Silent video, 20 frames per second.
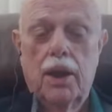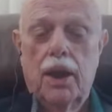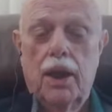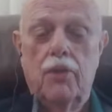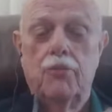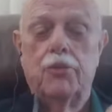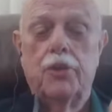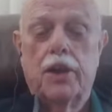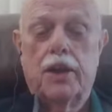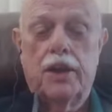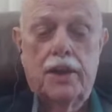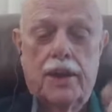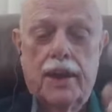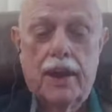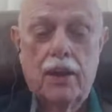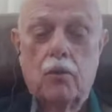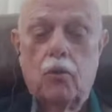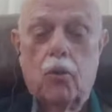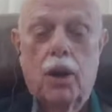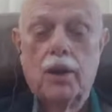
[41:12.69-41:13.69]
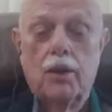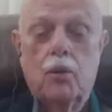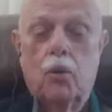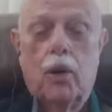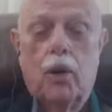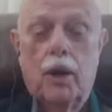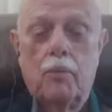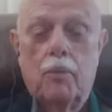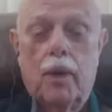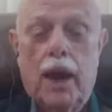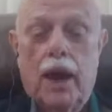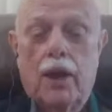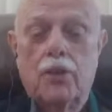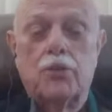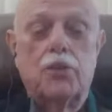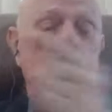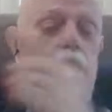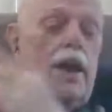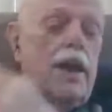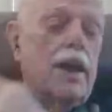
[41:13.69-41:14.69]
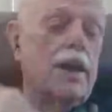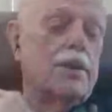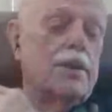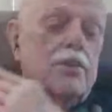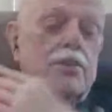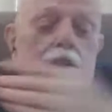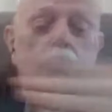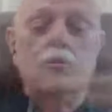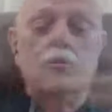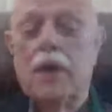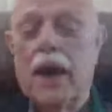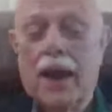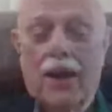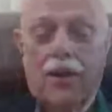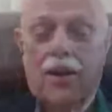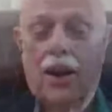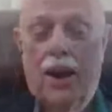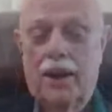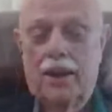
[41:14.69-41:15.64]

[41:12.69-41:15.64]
If you can get a 1-to-1 match, It doesn't matter